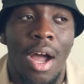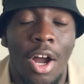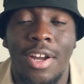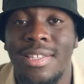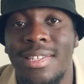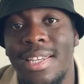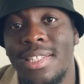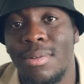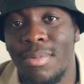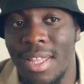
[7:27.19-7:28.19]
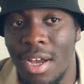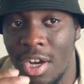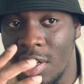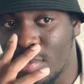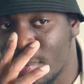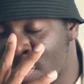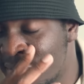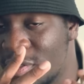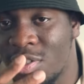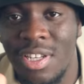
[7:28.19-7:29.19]
are consistent with that argument, but
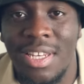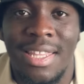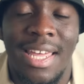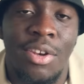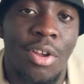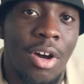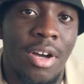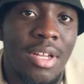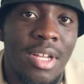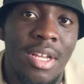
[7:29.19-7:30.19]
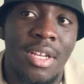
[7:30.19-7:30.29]
unfortunately they're not.